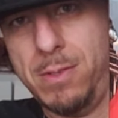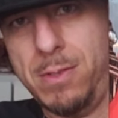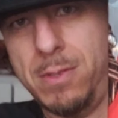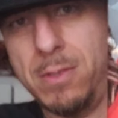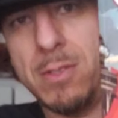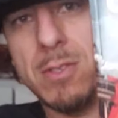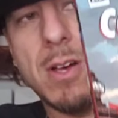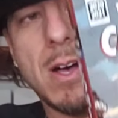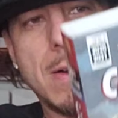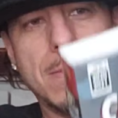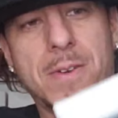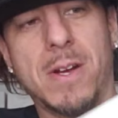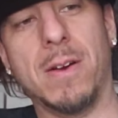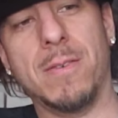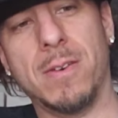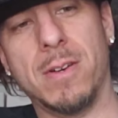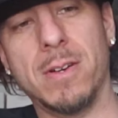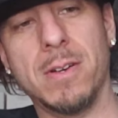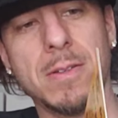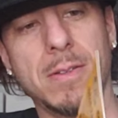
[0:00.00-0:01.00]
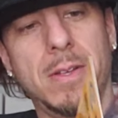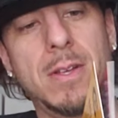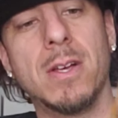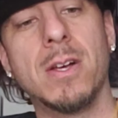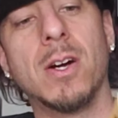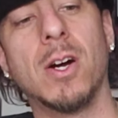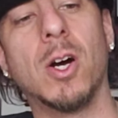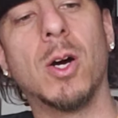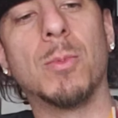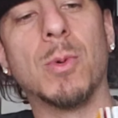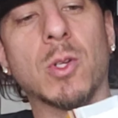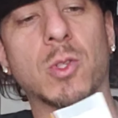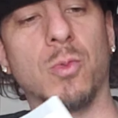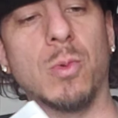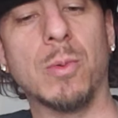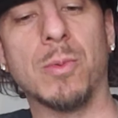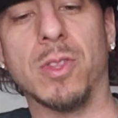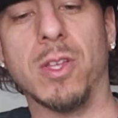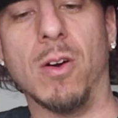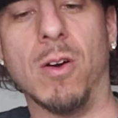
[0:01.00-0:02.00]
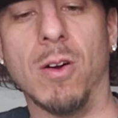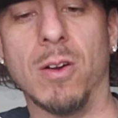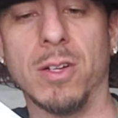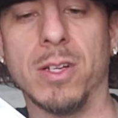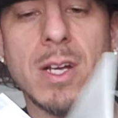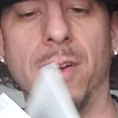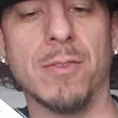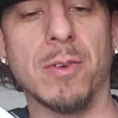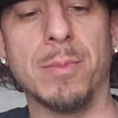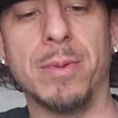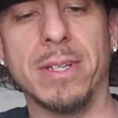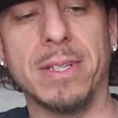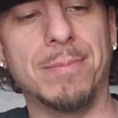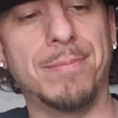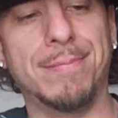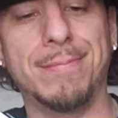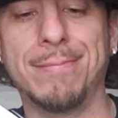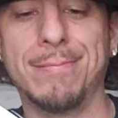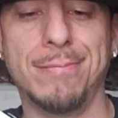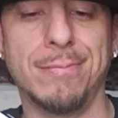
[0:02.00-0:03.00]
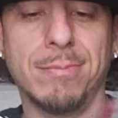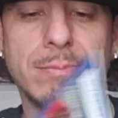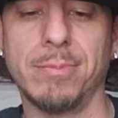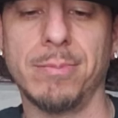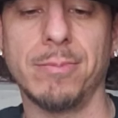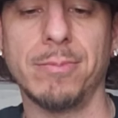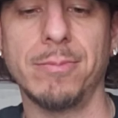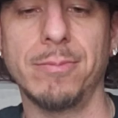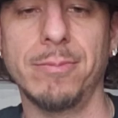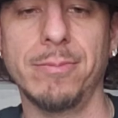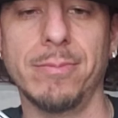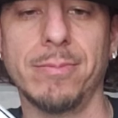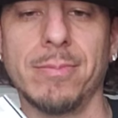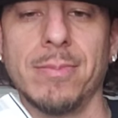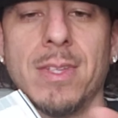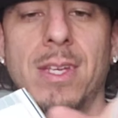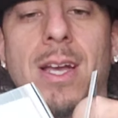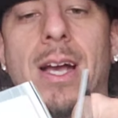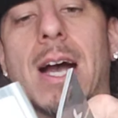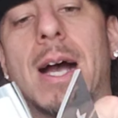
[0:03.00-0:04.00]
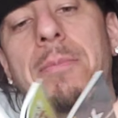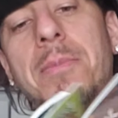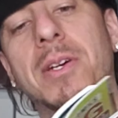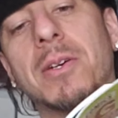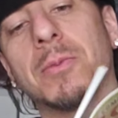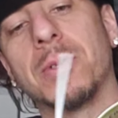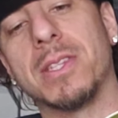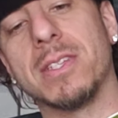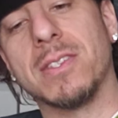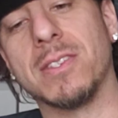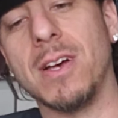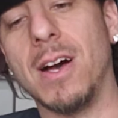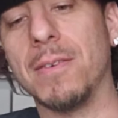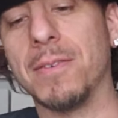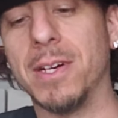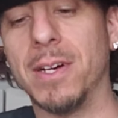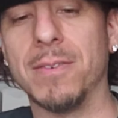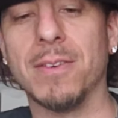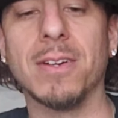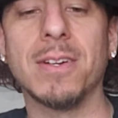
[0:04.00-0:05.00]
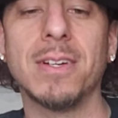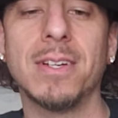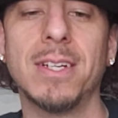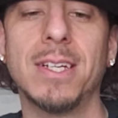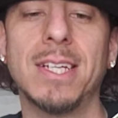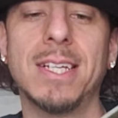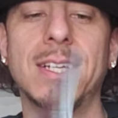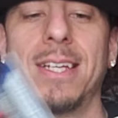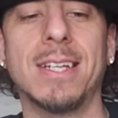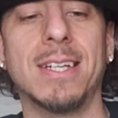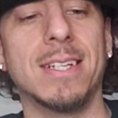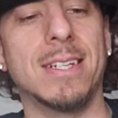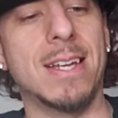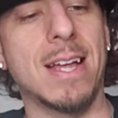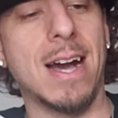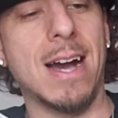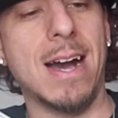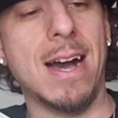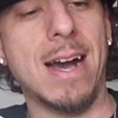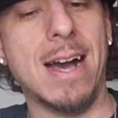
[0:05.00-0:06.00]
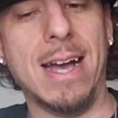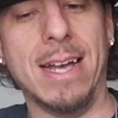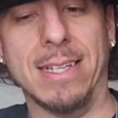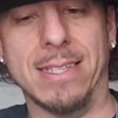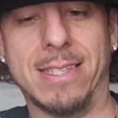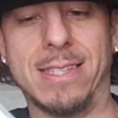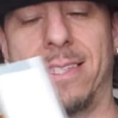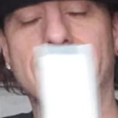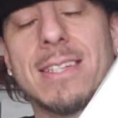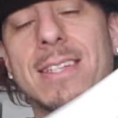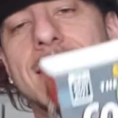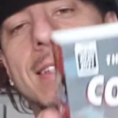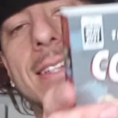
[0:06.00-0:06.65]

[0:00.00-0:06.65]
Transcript: Soft cover. Almost went with the hard cover, but I'm good with the soft cover. Nice.